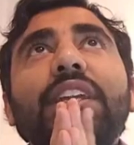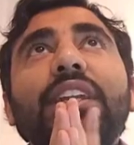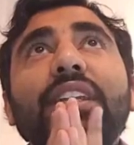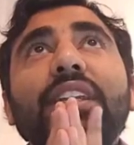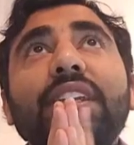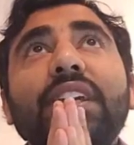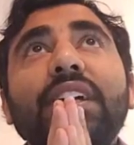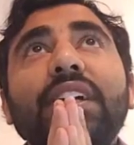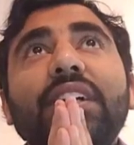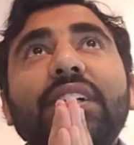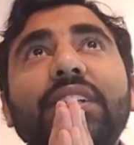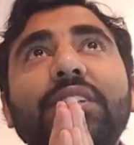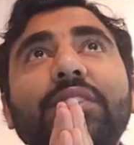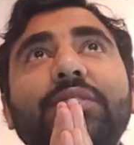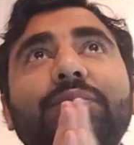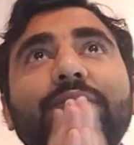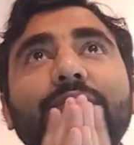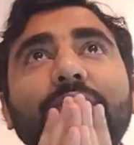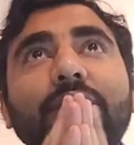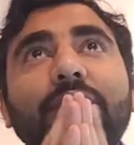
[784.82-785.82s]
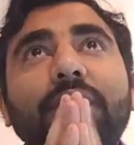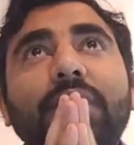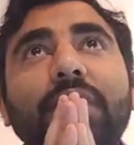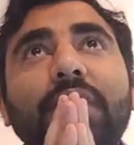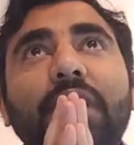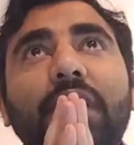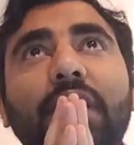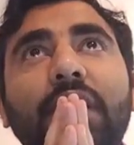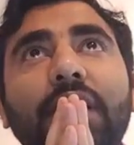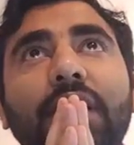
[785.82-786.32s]
India,
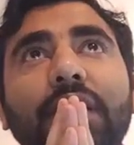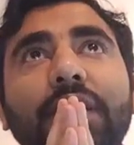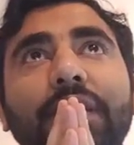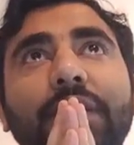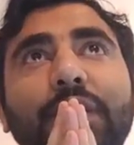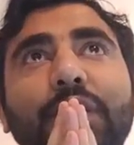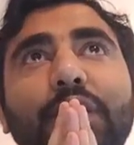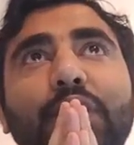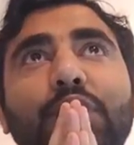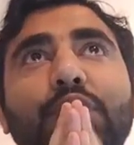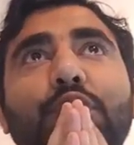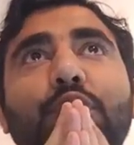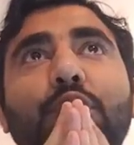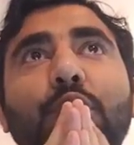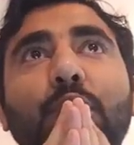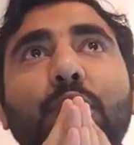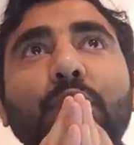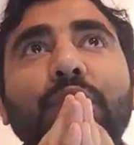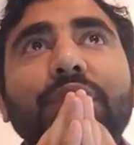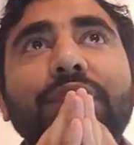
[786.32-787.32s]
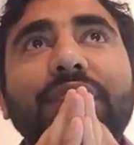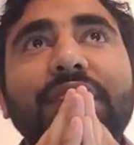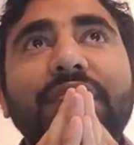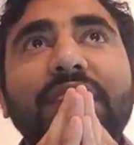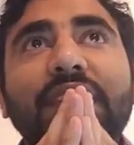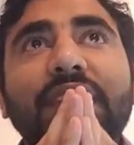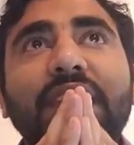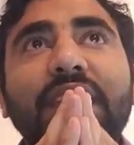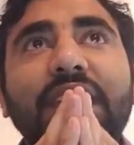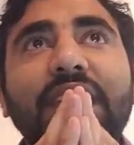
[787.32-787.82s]
I don't
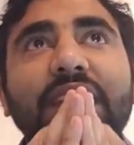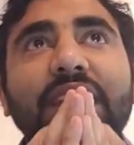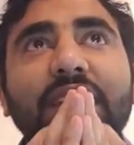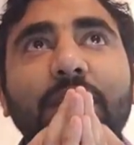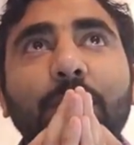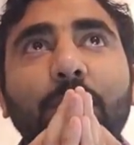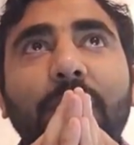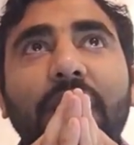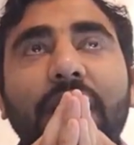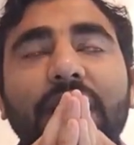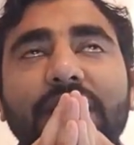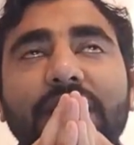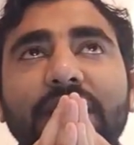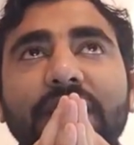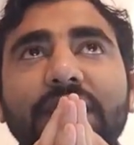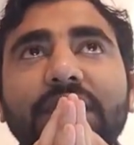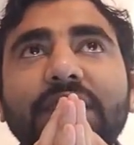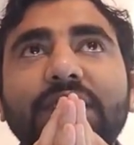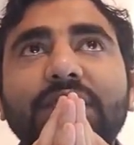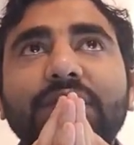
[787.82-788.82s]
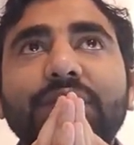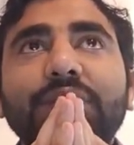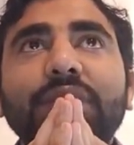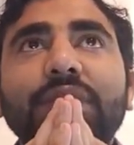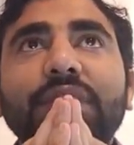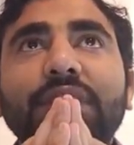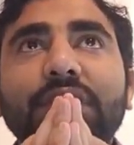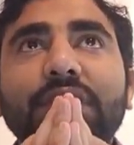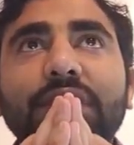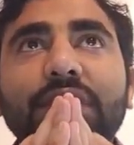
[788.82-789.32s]
see any bachelors
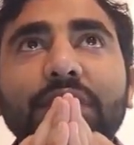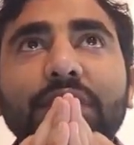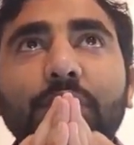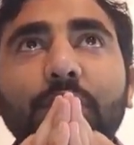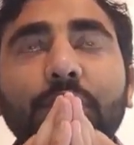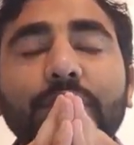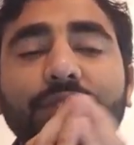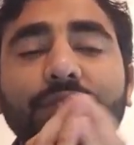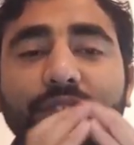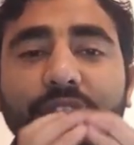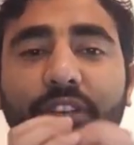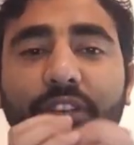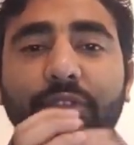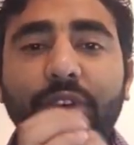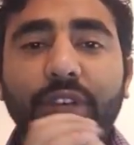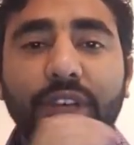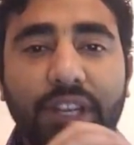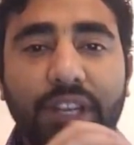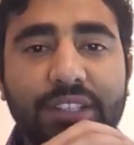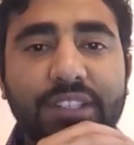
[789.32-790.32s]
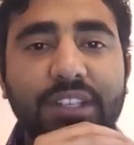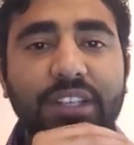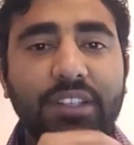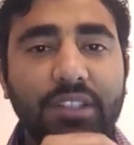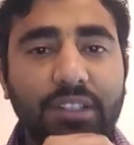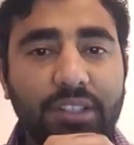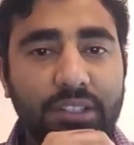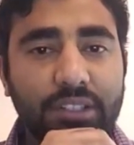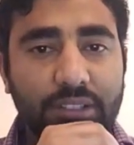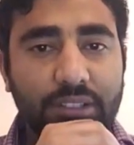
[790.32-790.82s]
where the courses are for electric
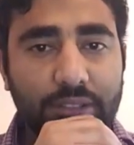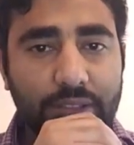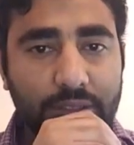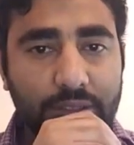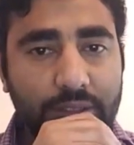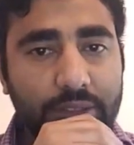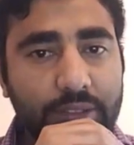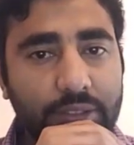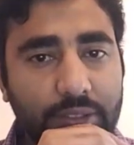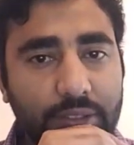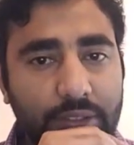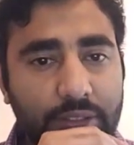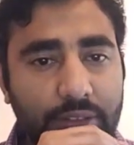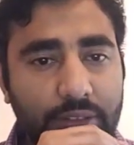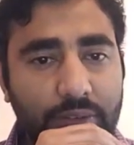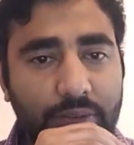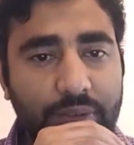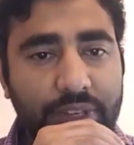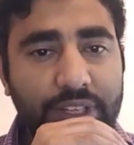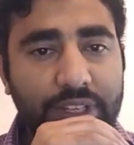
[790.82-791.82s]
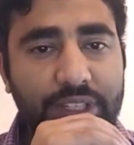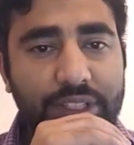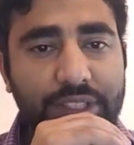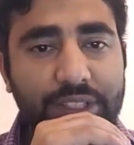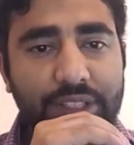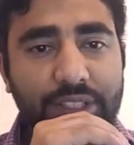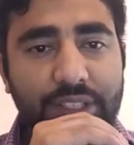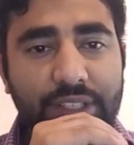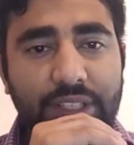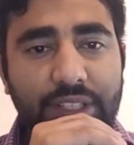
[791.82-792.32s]
uh, vehicle
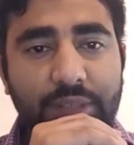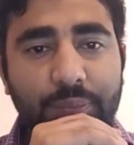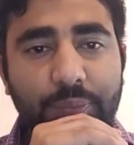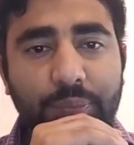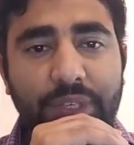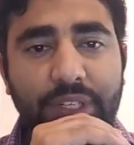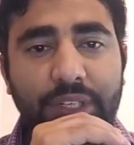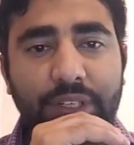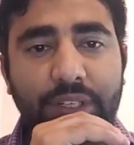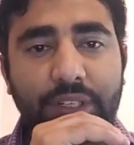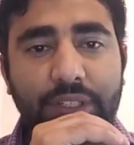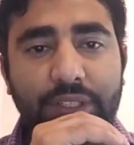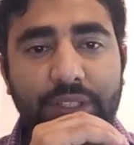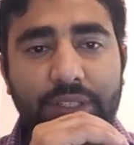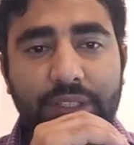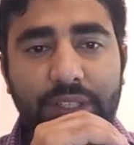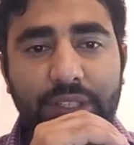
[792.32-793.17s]
engineering, but